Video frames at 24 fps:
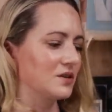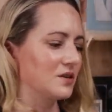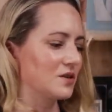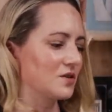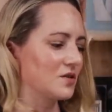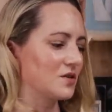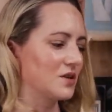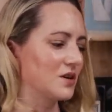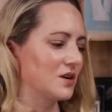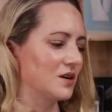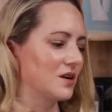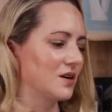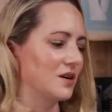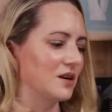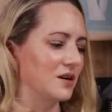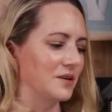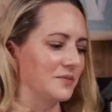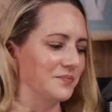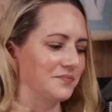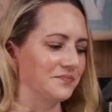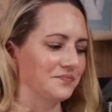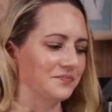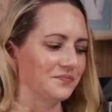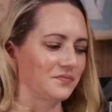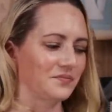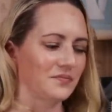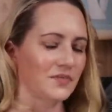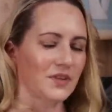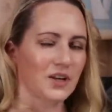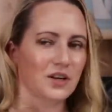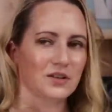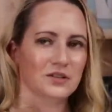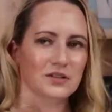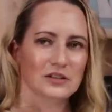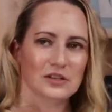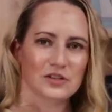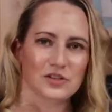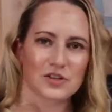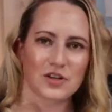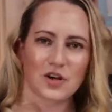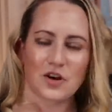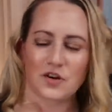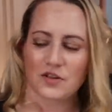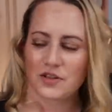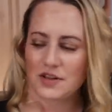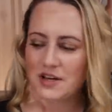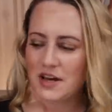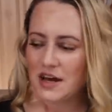Okay.
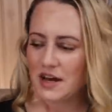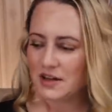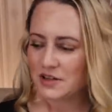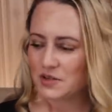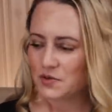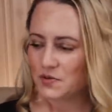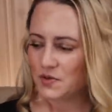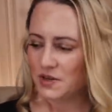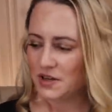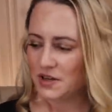So the next